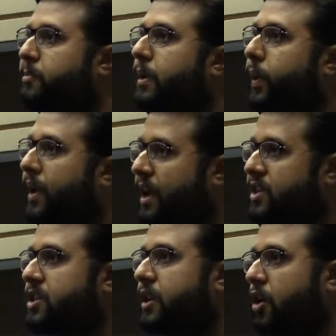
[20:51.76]
between
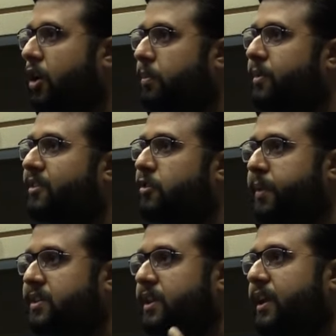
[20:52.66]
Asian economies,
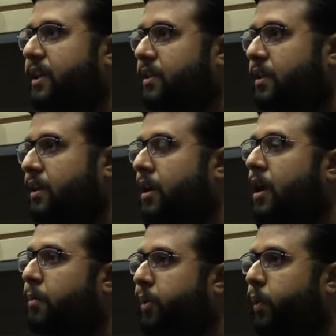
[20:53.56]
especially in the
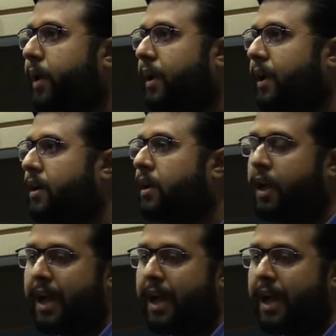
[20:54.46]
prevailing